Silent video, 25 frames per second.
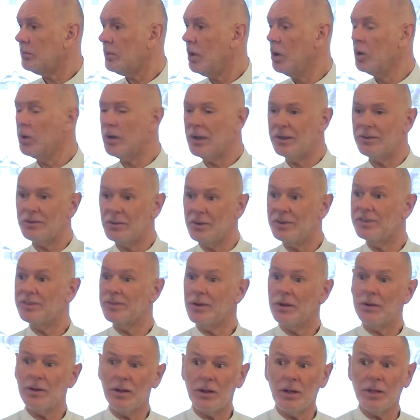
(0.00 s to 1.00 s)
Okay, so I
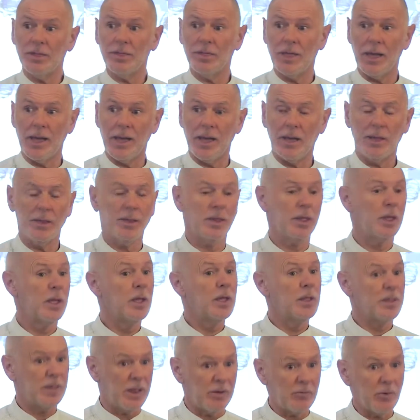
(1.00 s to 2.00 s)
started like that, and
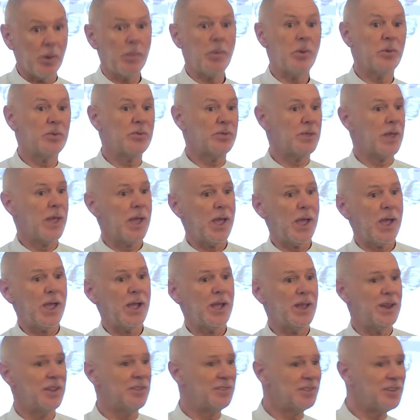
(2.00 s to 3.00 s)
there Robert was there,
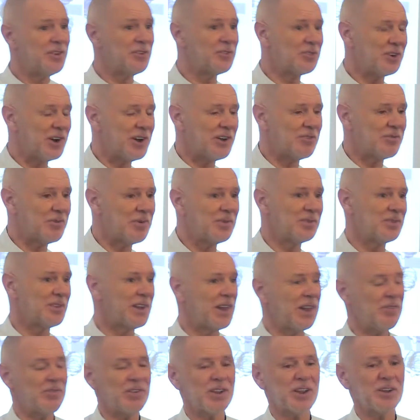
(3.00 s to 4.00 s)
and he's in the training room, he's
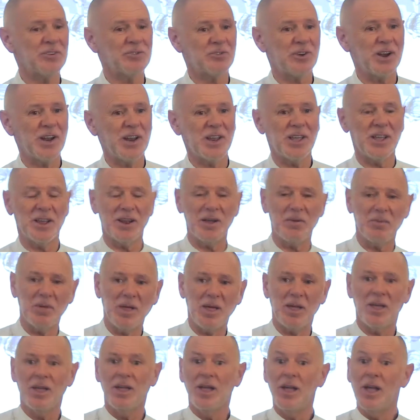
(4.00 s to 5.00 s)
delivering a training, and I'm
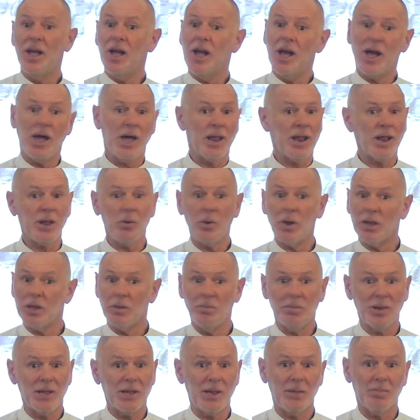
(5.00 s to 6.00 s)
there, and then I went
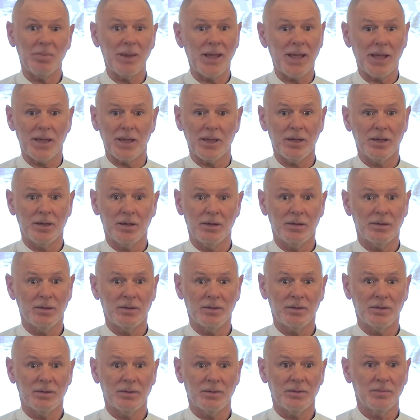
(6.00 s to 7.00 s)
completely blank.
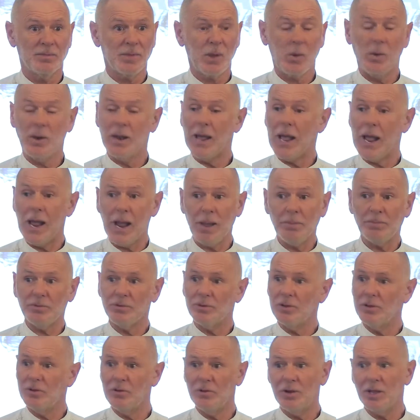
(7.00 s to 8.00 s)
I went
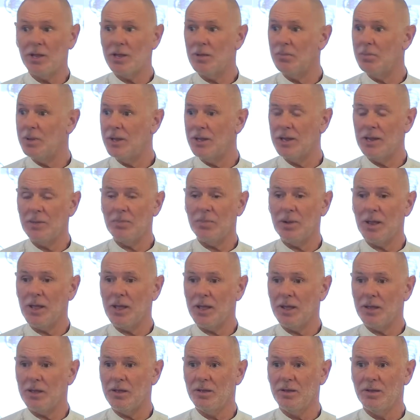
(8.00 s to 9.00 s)
absolutely completely
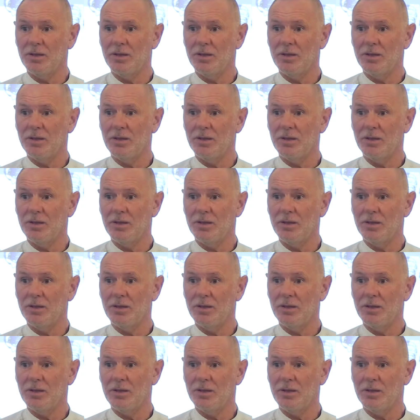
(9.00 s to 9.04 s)
blank.